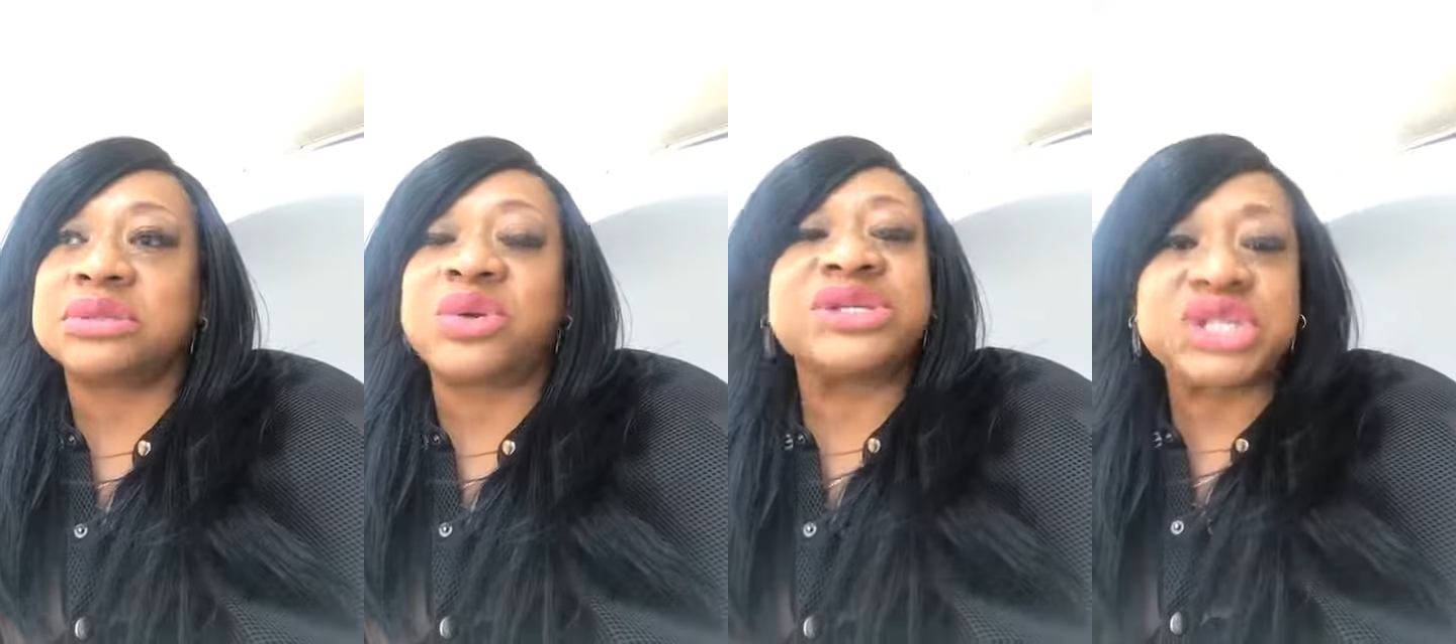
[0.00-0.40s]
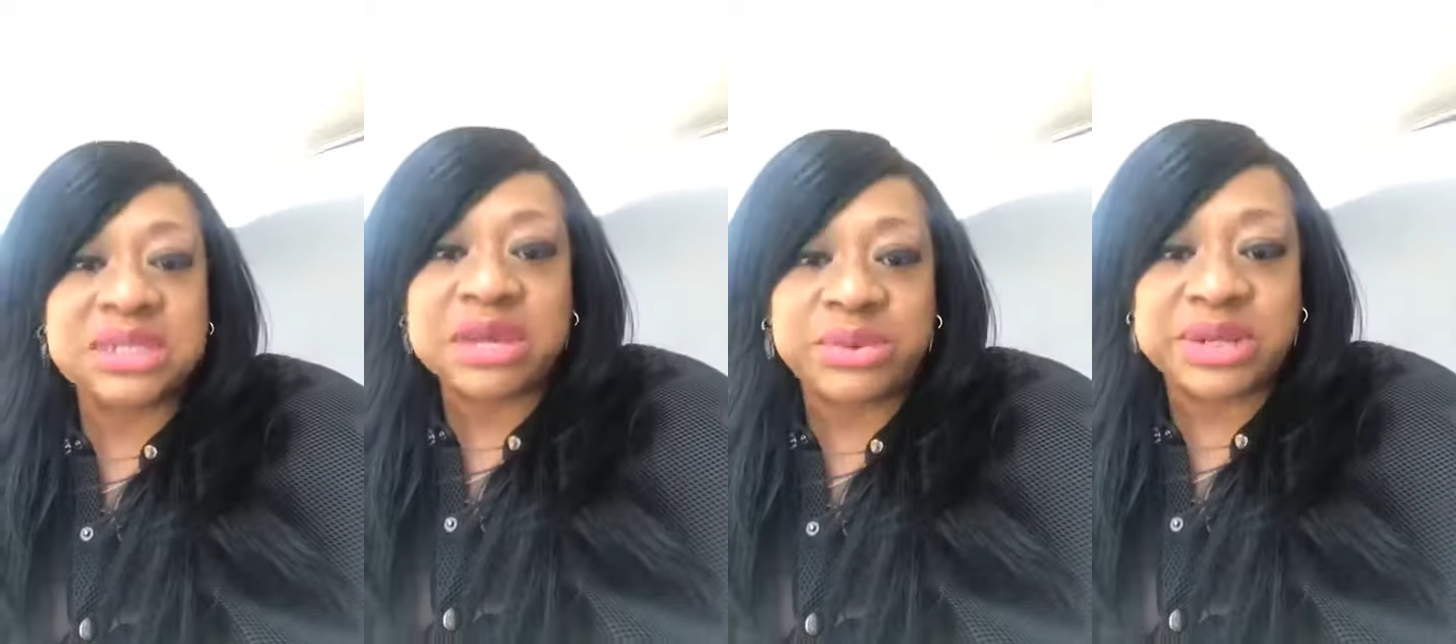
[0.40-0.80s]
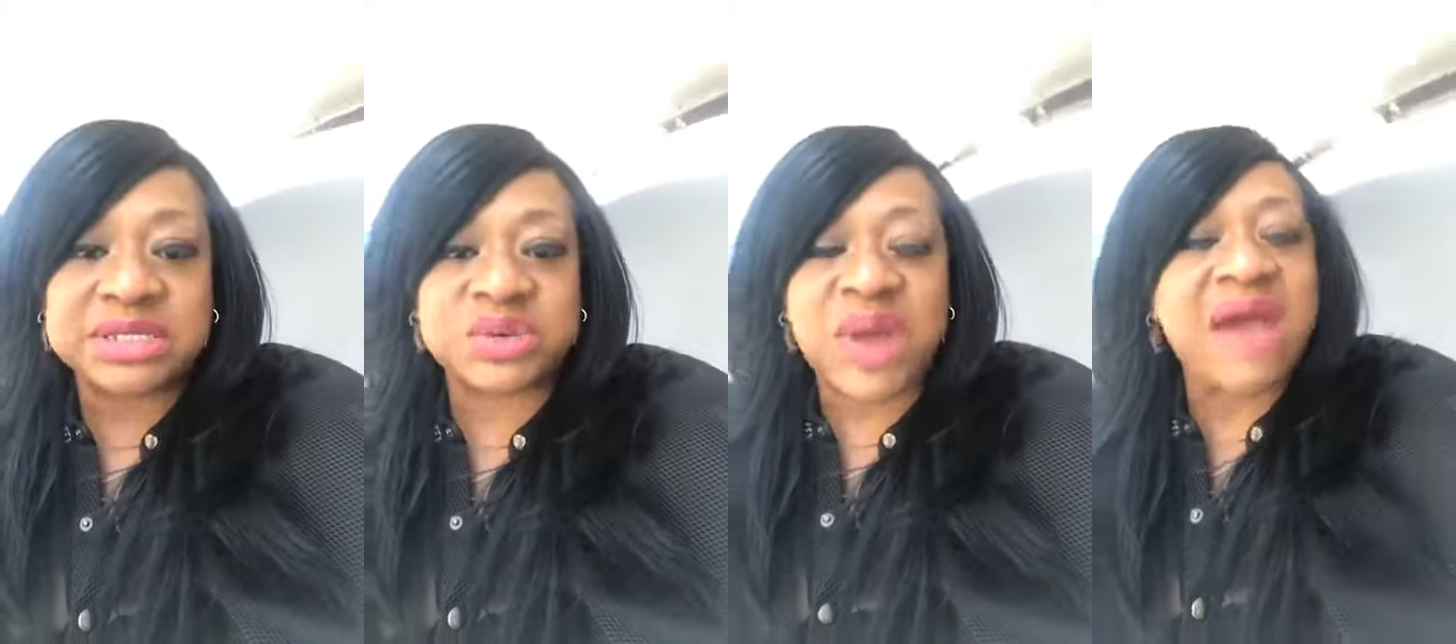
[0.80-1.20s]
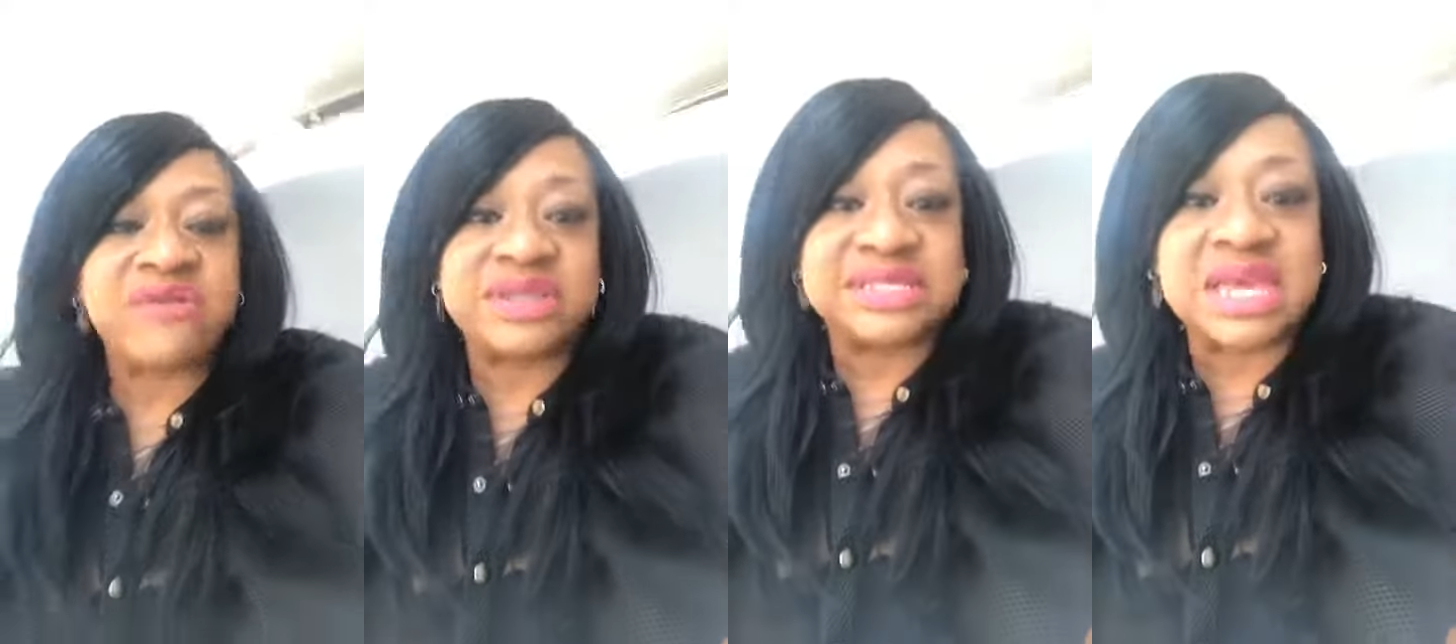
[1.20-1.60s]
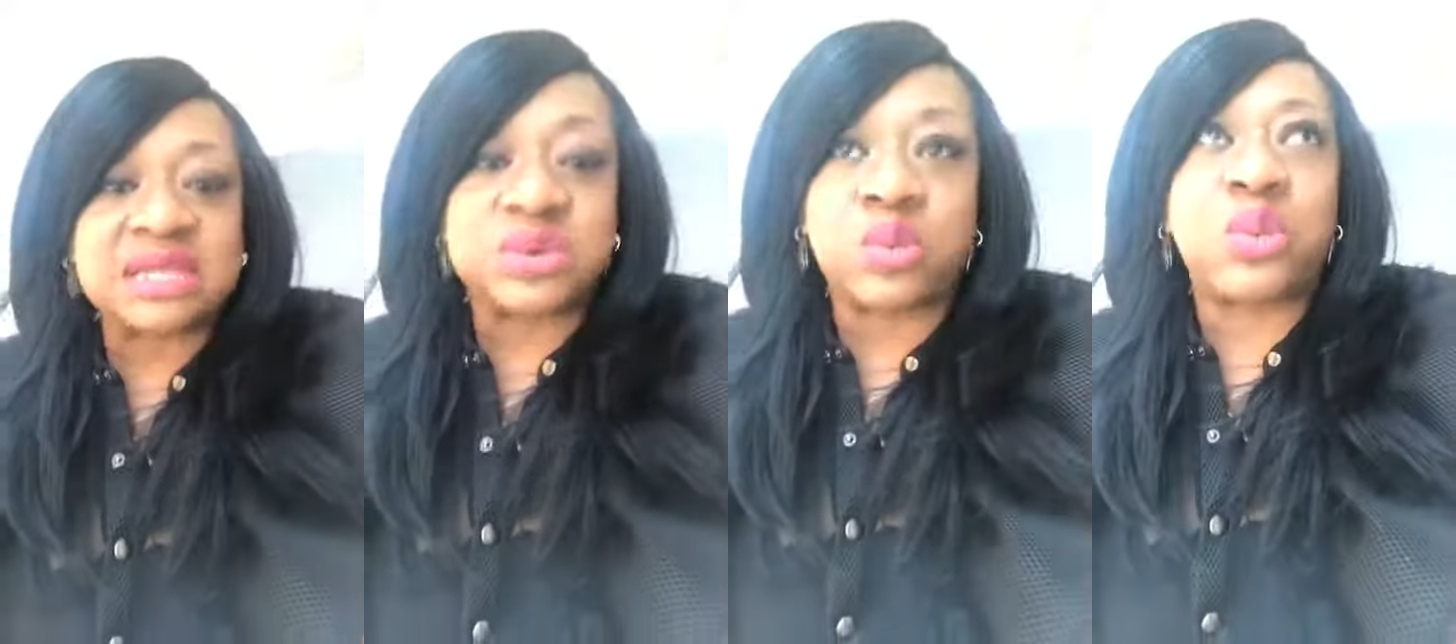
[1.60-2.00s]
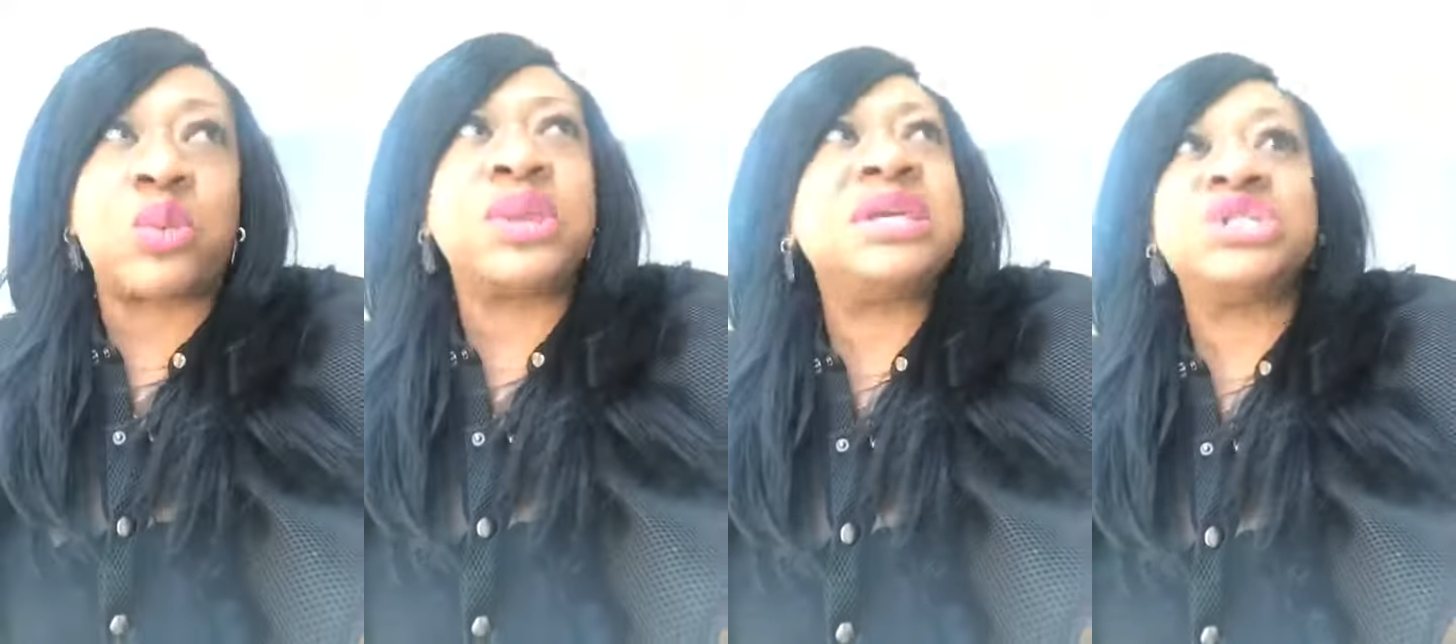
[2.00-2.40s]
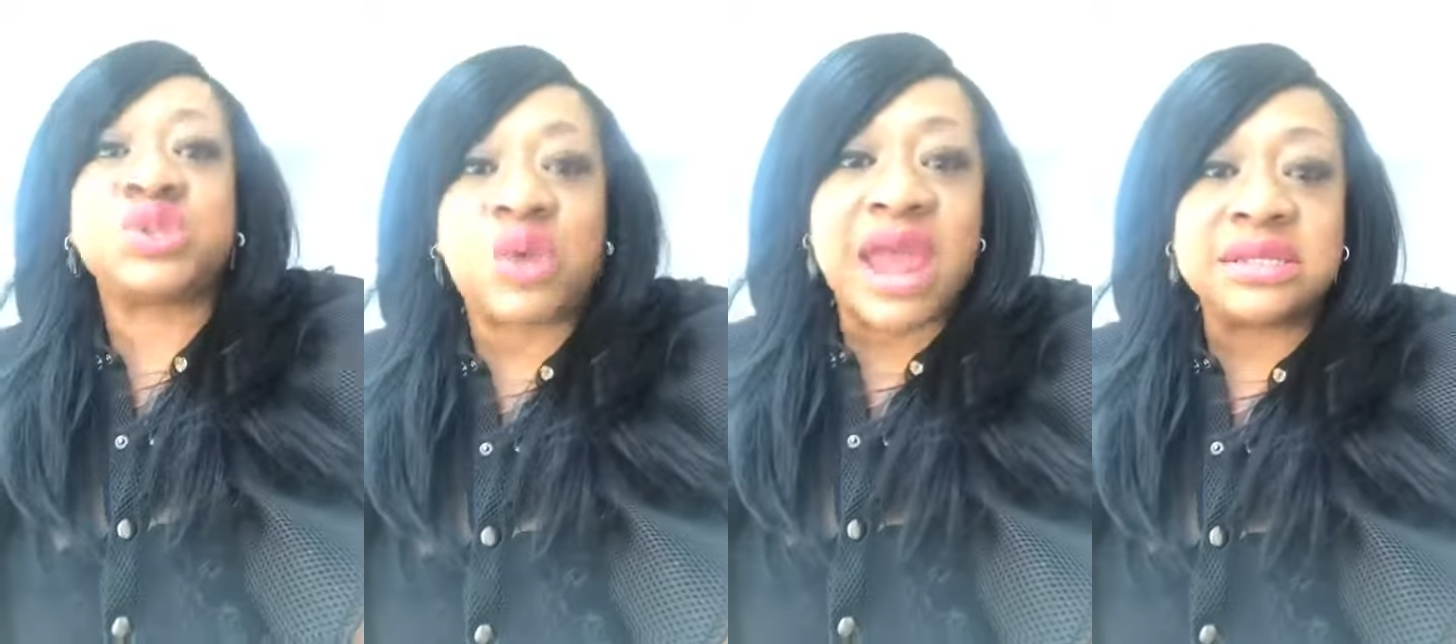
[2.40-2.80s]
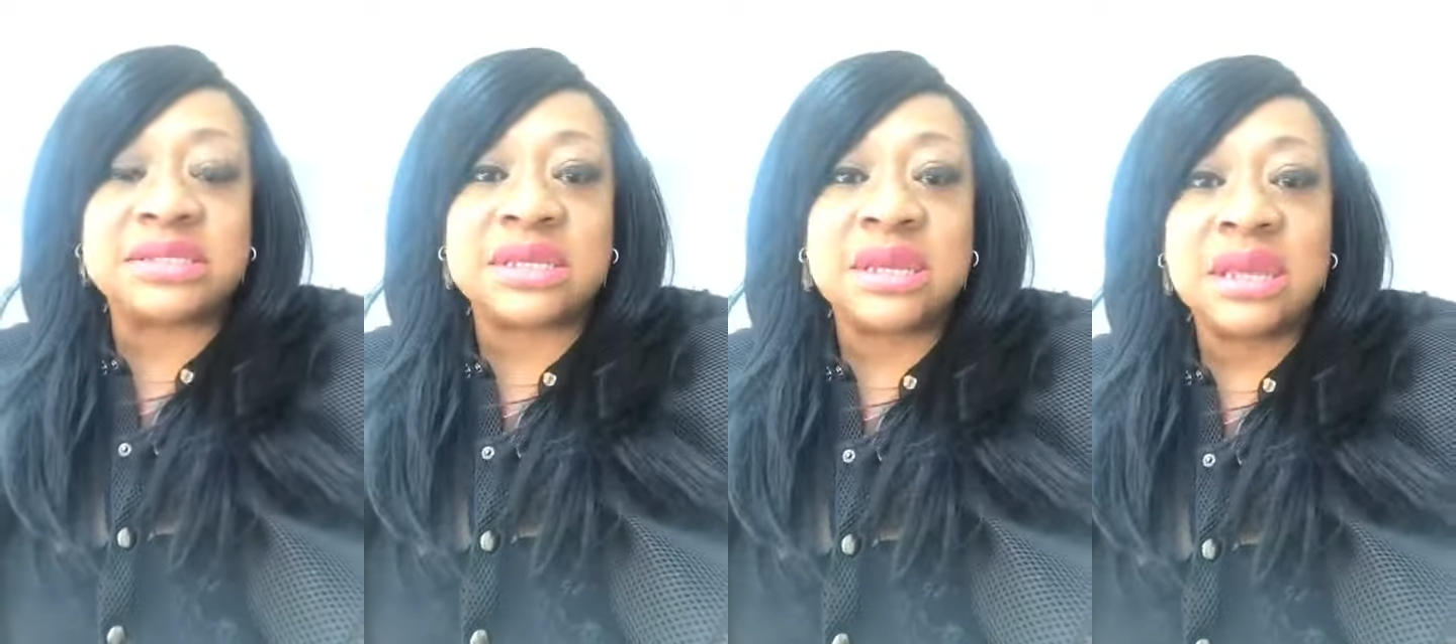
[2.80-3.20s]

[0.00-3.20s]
Christian liberties, or however it says, or religious rights.